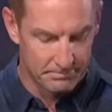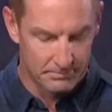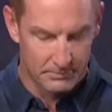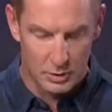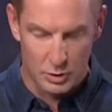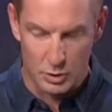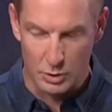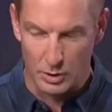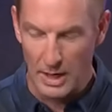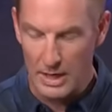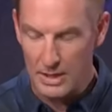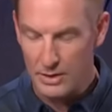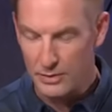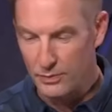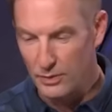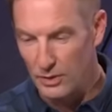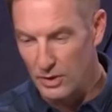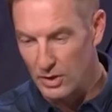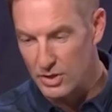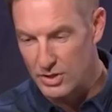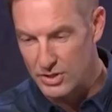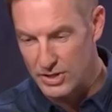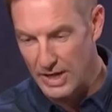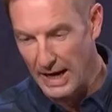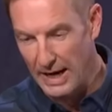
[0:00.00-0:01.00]

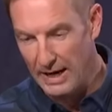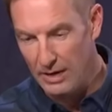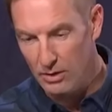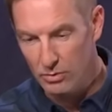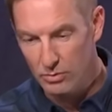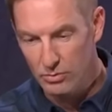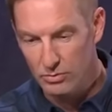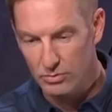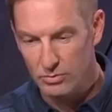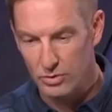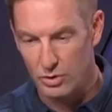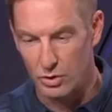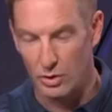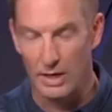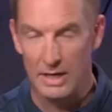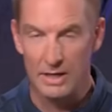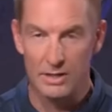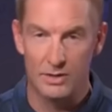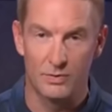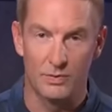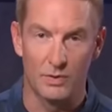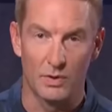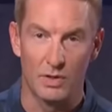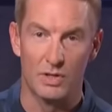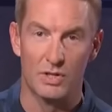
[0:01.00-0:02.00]
Transfers out,
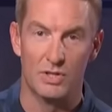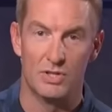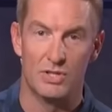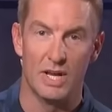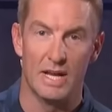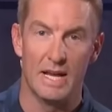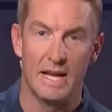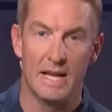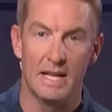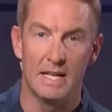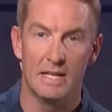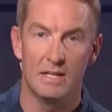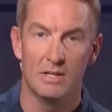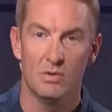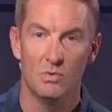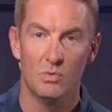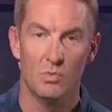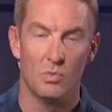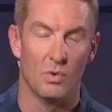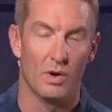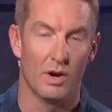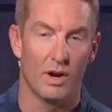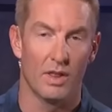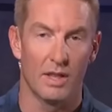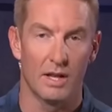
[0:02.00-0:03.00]
transfers in.
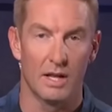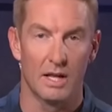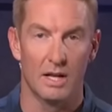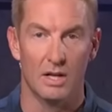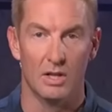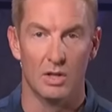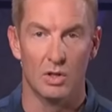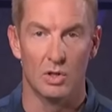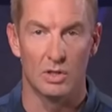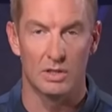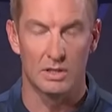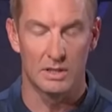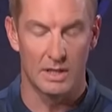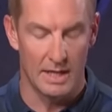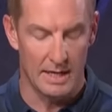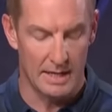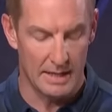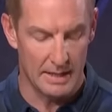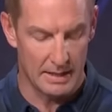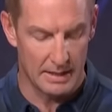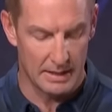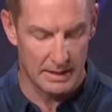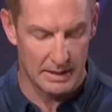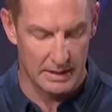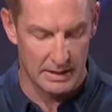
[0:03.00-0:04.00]
What are they going to look
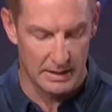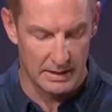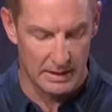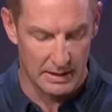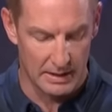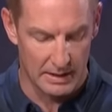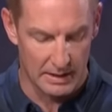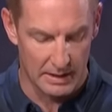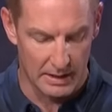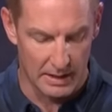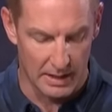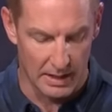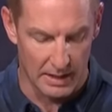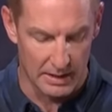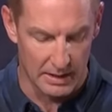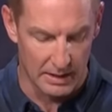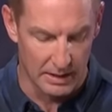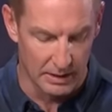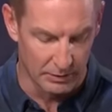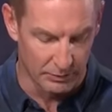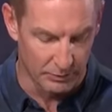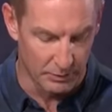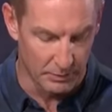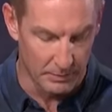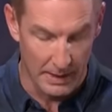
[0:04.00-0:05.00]
like a
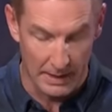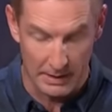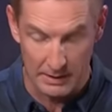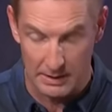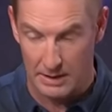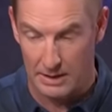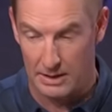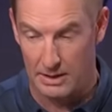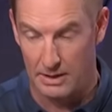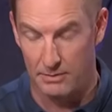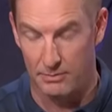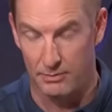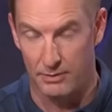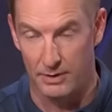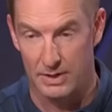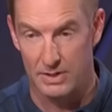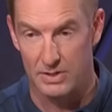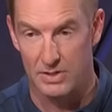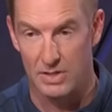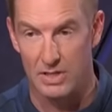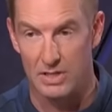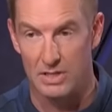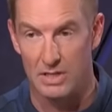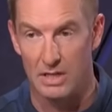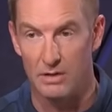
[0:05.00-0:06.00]
year from now? Can they fix
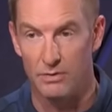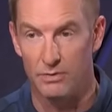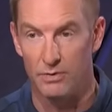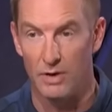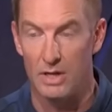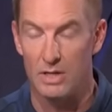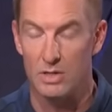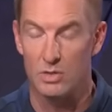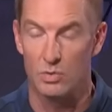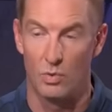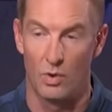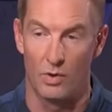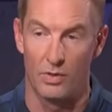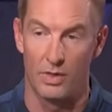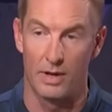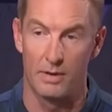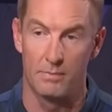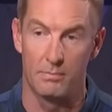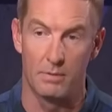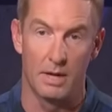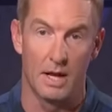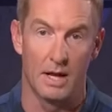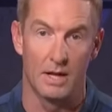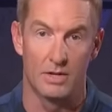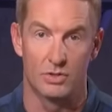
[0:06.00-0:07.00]
the defense? Will they
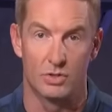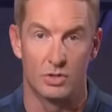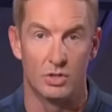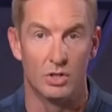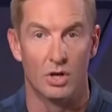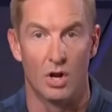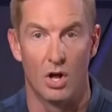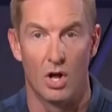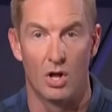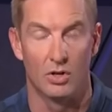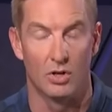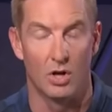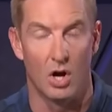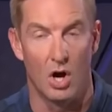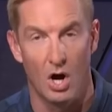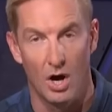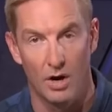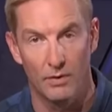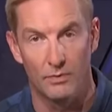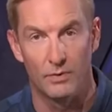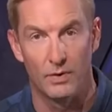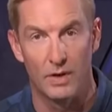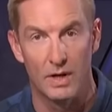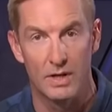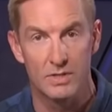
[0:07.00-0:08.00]
be as good on
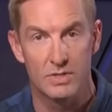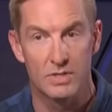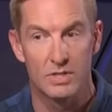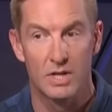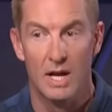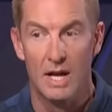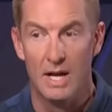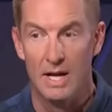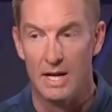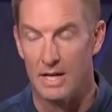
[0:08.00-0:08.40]
offense?